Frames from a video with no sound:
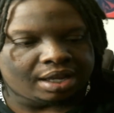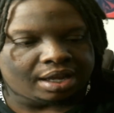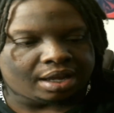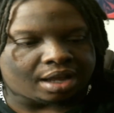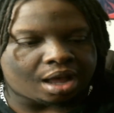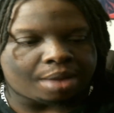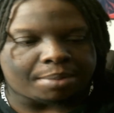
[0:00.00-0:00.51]

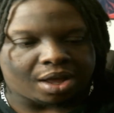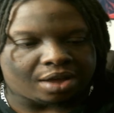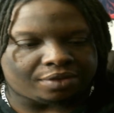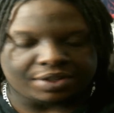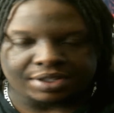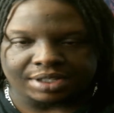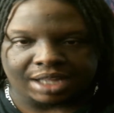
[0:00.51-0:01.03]
come
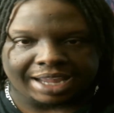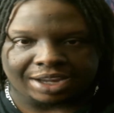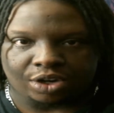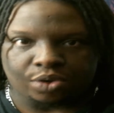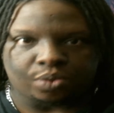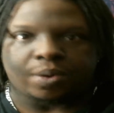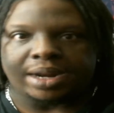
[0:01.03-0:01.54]
off as like
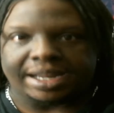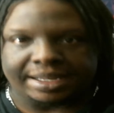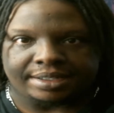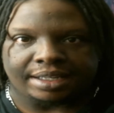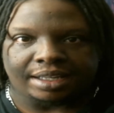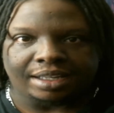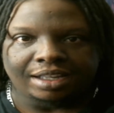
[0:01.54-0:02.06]

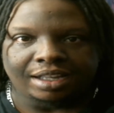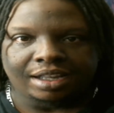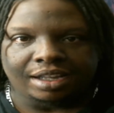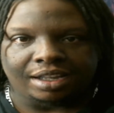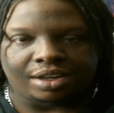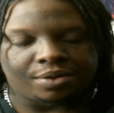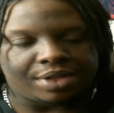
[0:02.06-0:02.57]
crazy,
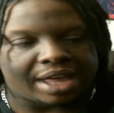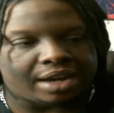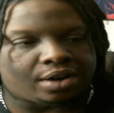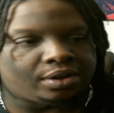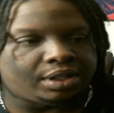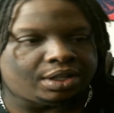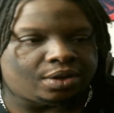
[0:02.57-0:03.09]
that
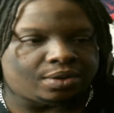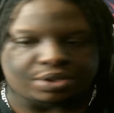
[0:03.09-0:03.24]
early on.